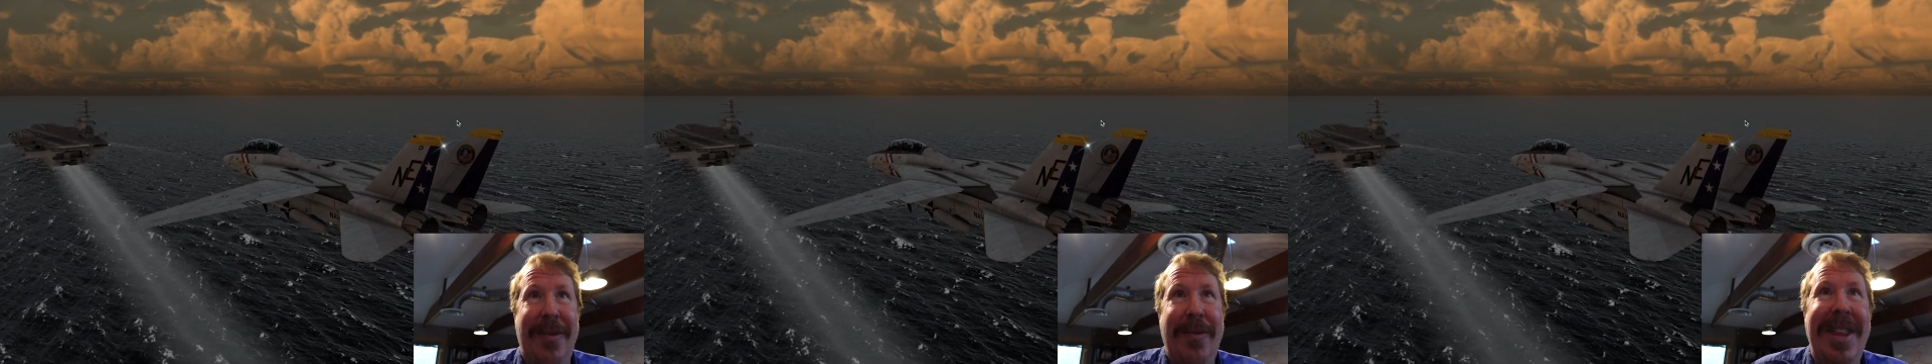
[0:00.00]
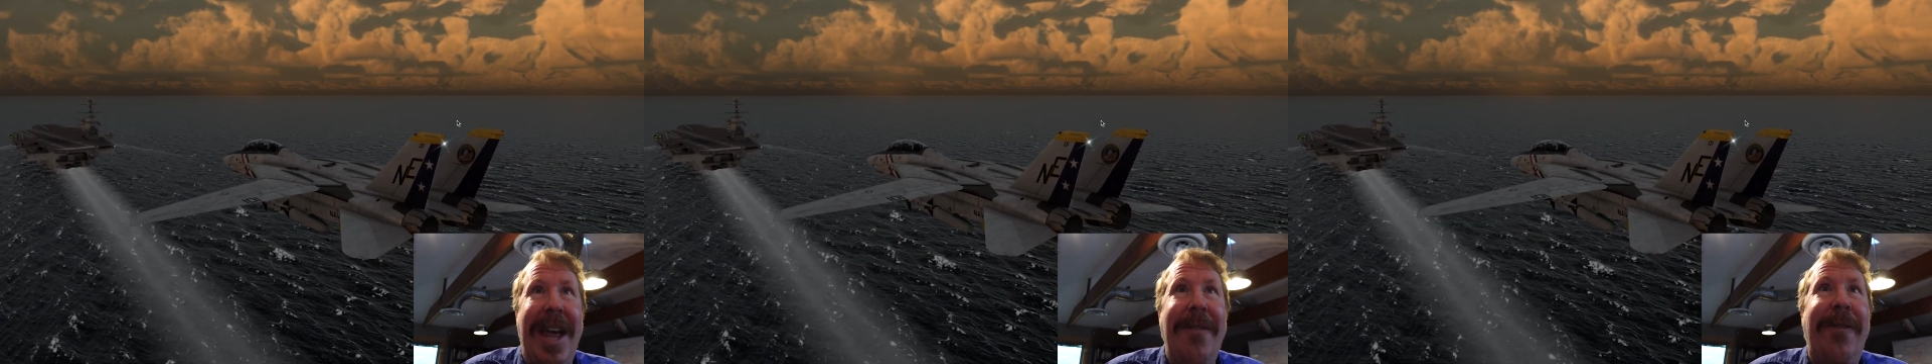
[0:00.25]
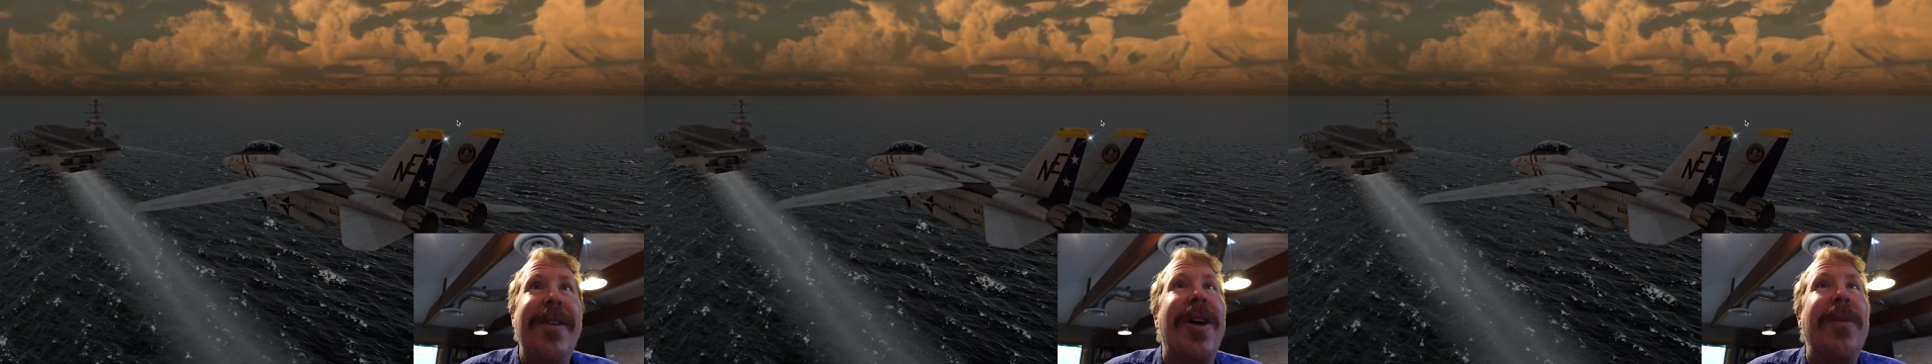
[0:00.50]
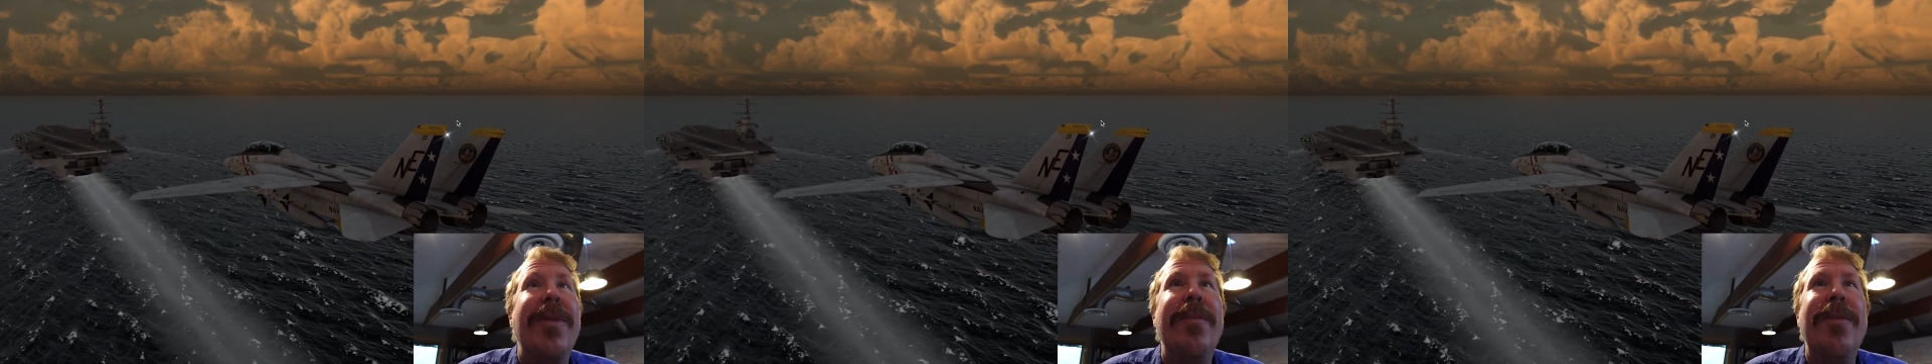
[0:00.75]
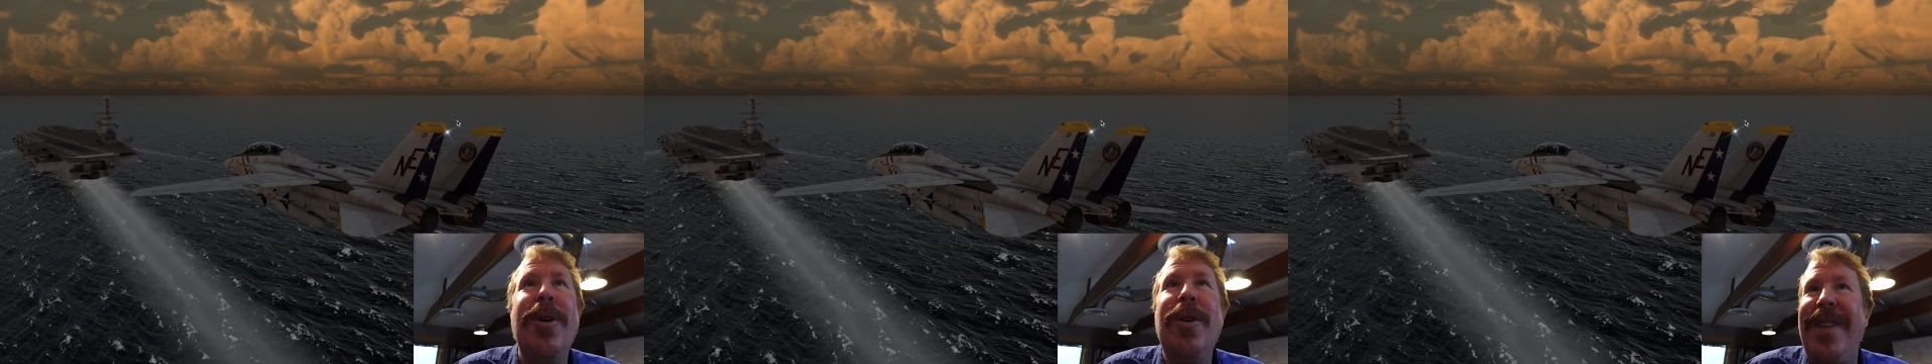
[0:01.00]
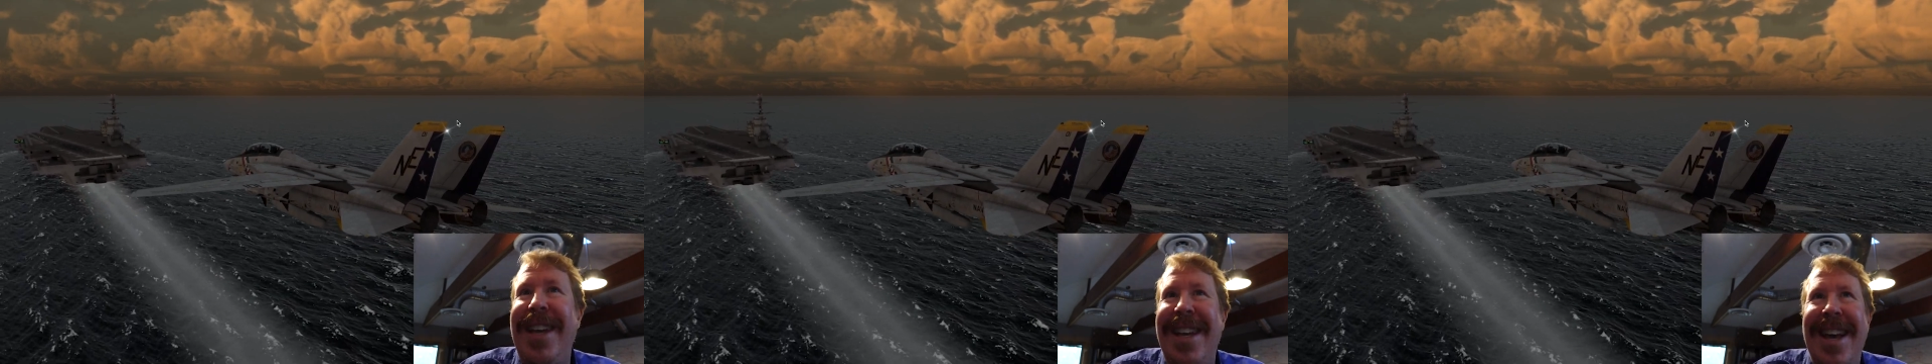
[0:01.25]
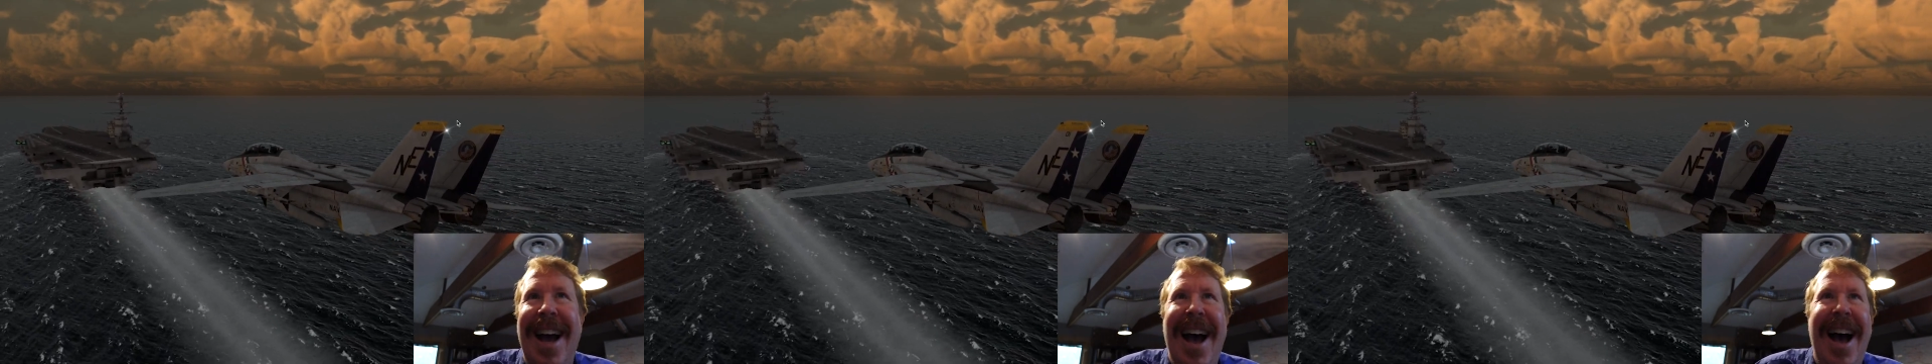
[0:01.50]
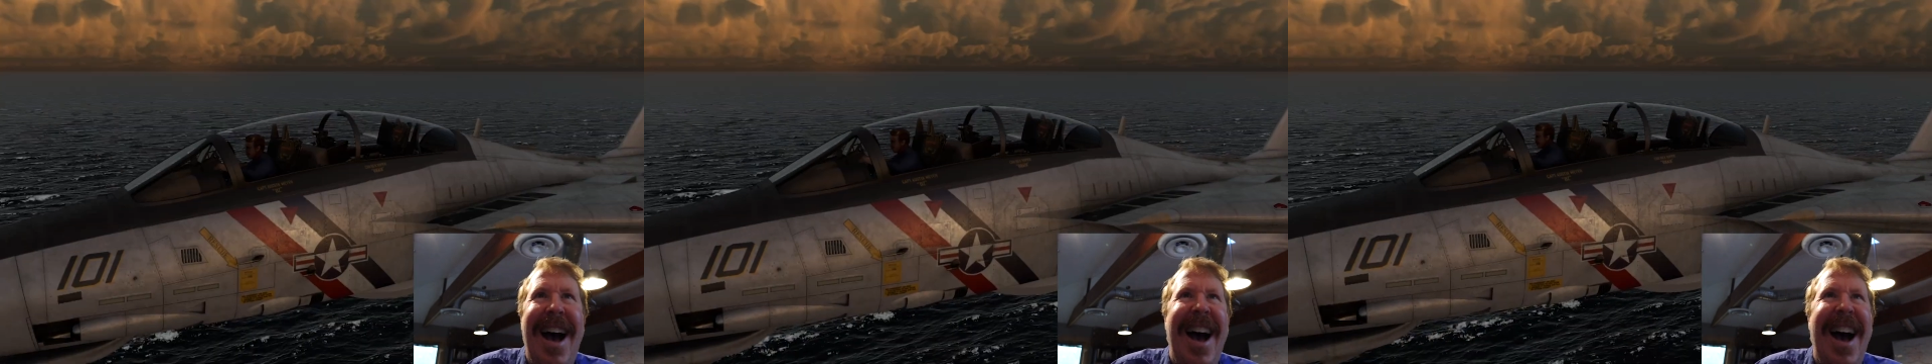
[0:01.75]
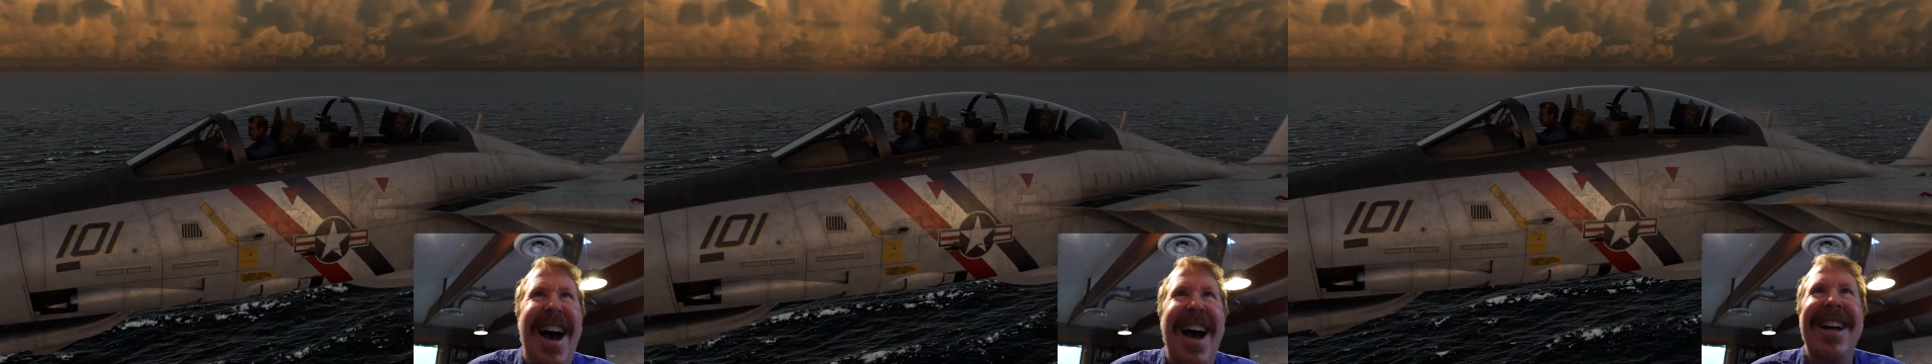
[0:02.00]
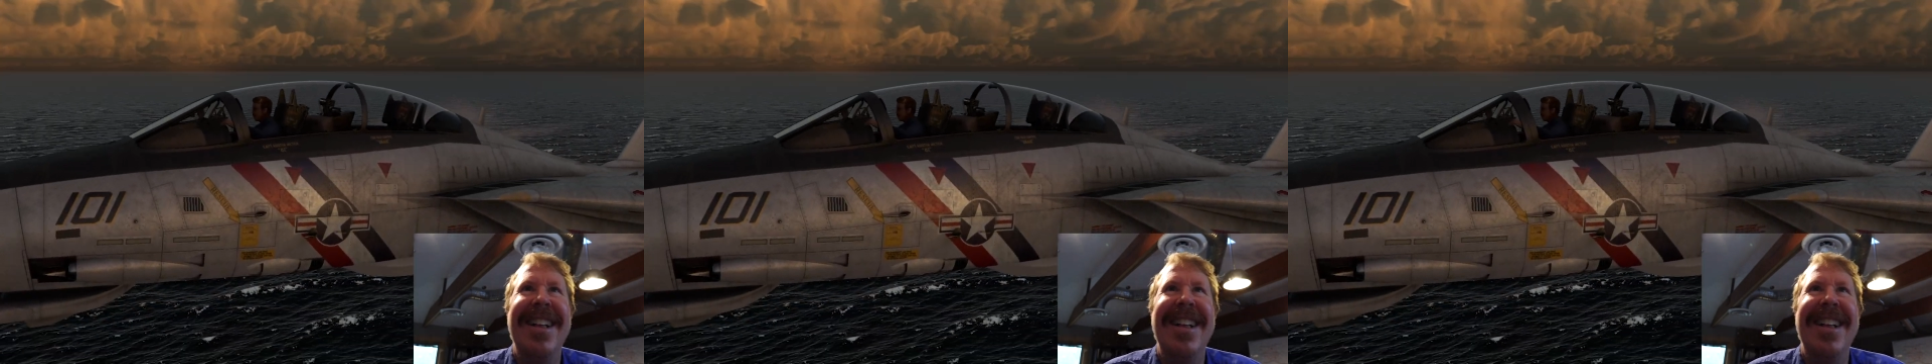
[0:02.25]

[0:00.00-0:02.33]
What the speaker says: when they filmed the movie. Haha.